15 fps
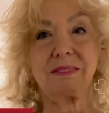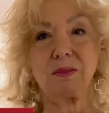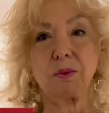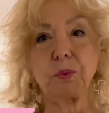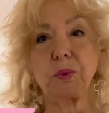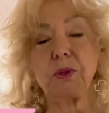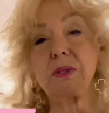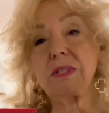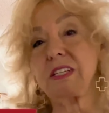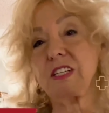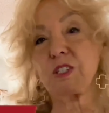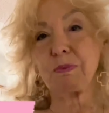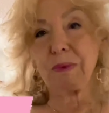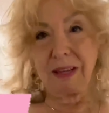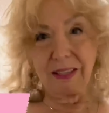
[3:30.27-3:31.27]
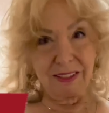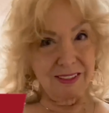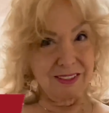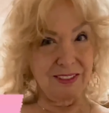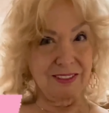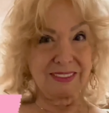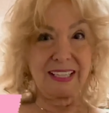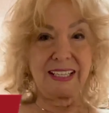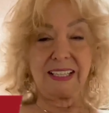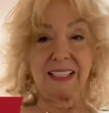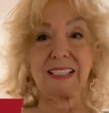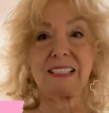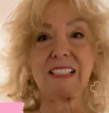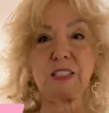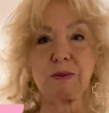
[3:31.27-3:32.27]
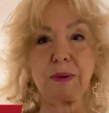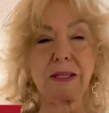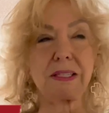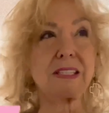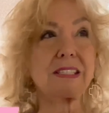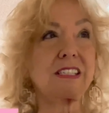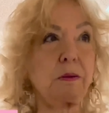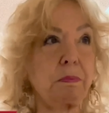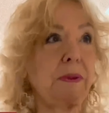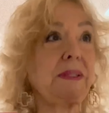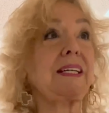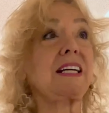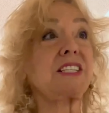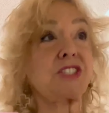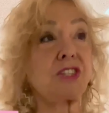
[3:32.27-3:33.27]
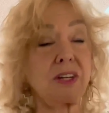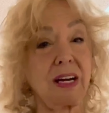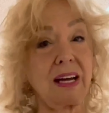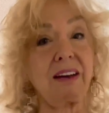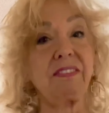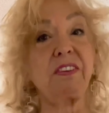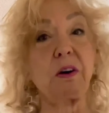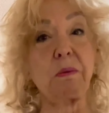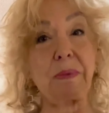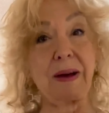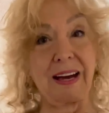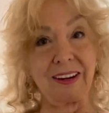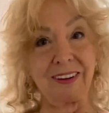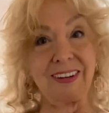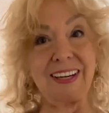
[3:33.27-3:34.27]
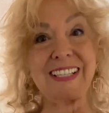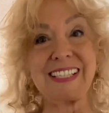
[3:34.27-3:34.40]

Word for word: woozy spells, those kind of dizzy spells and stuff. But yesterday I felt better, and